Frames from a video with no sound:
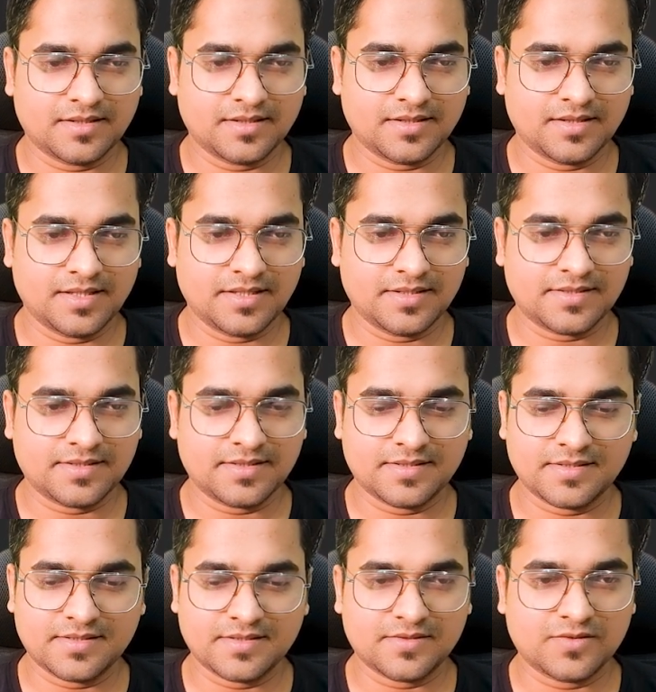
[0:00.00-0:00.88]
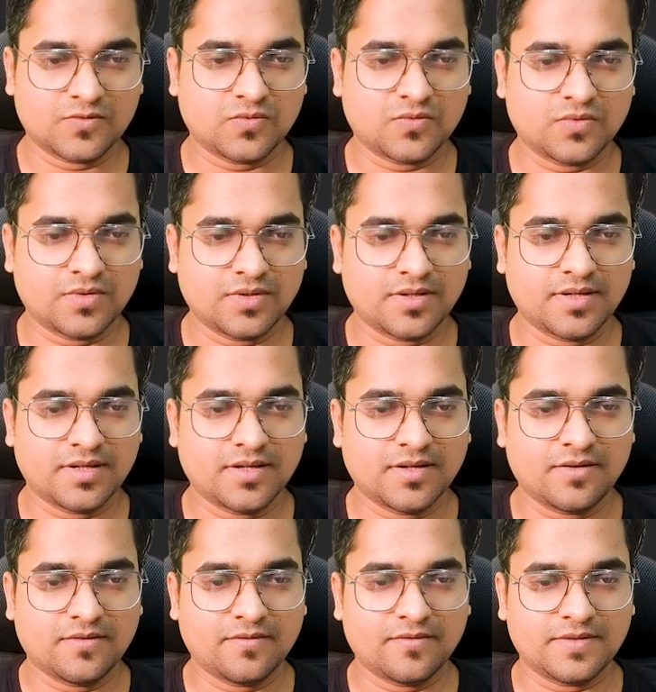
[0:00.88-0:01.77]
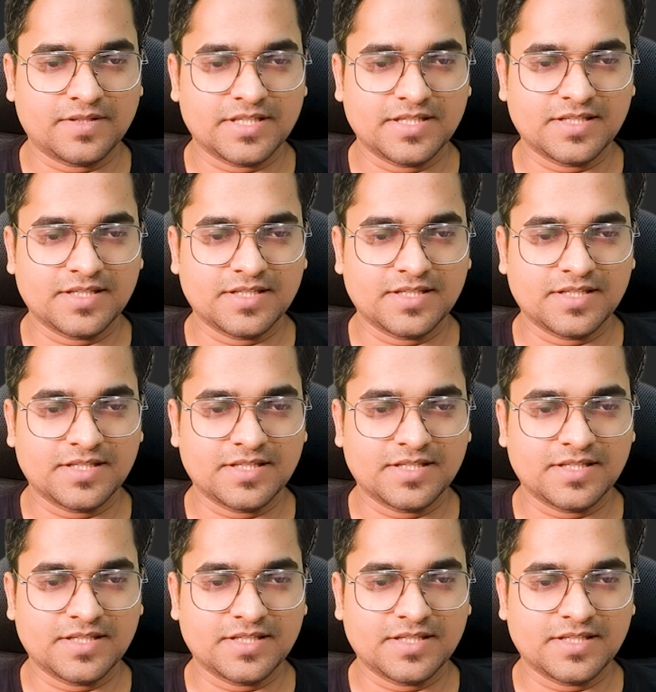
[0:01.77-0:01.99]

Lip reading: this, which